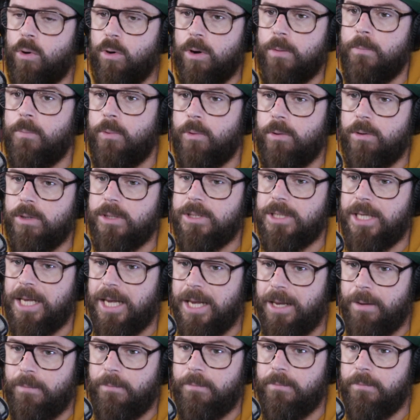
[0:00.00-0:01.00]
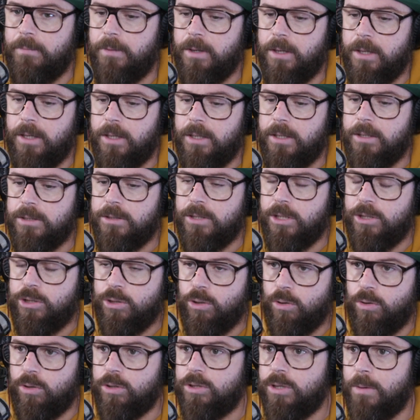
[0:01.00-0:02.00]
important to him to
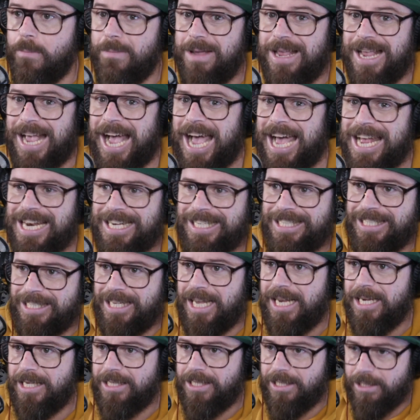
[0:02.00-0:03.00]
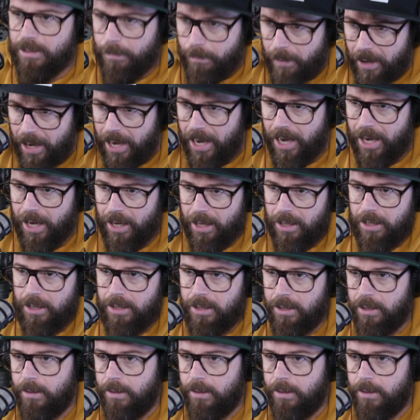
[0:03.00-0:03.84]
talk to me and Stace as a pair